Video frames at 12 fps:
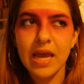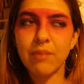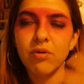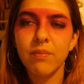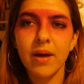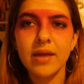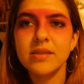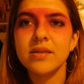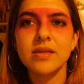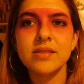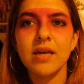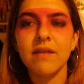and reminds
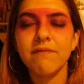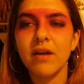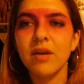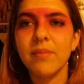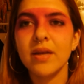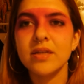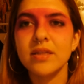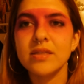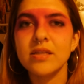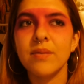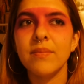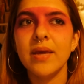us that
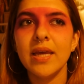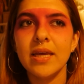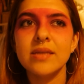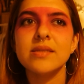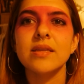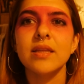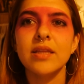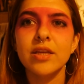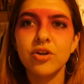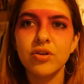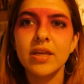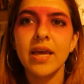fundamentalism is
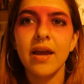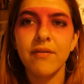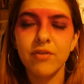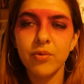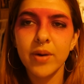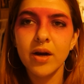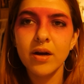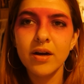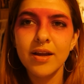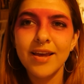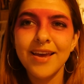literally everywhere.